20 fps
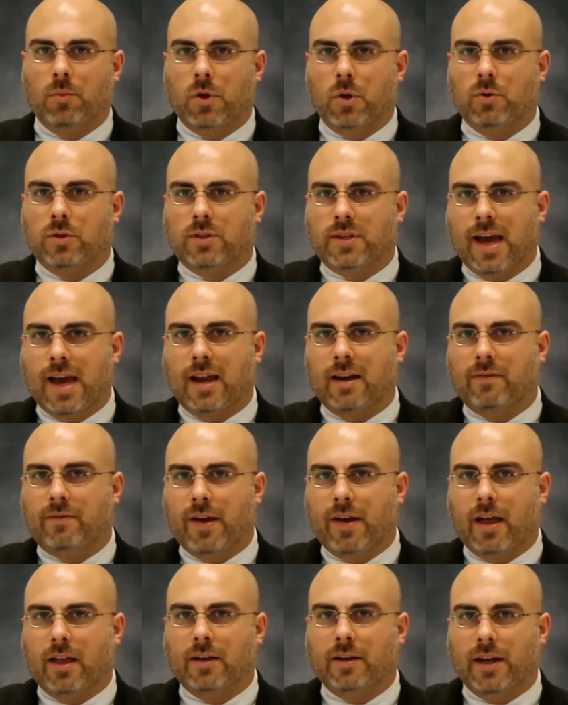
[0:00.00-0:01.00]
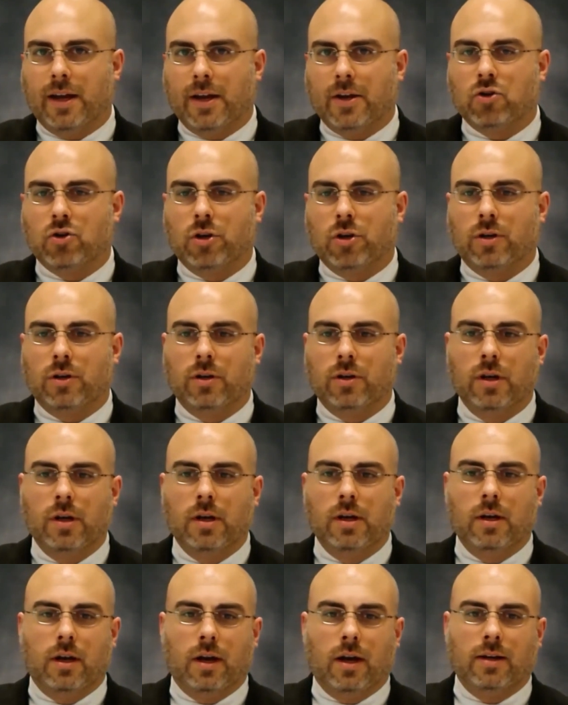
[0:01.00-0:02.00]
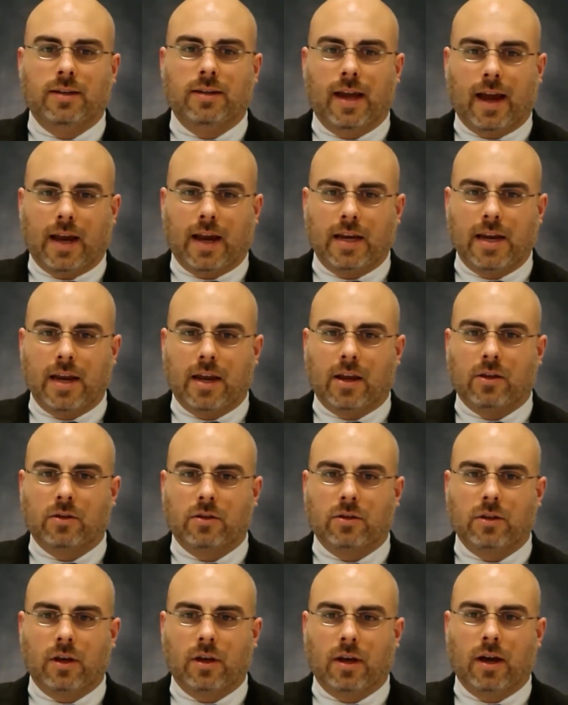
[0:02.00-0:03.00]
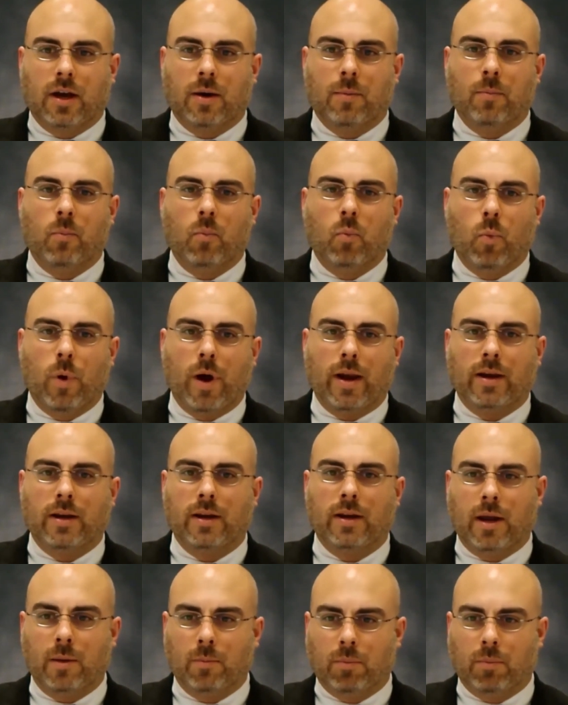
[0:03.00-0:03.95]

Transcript: use data validation techniques when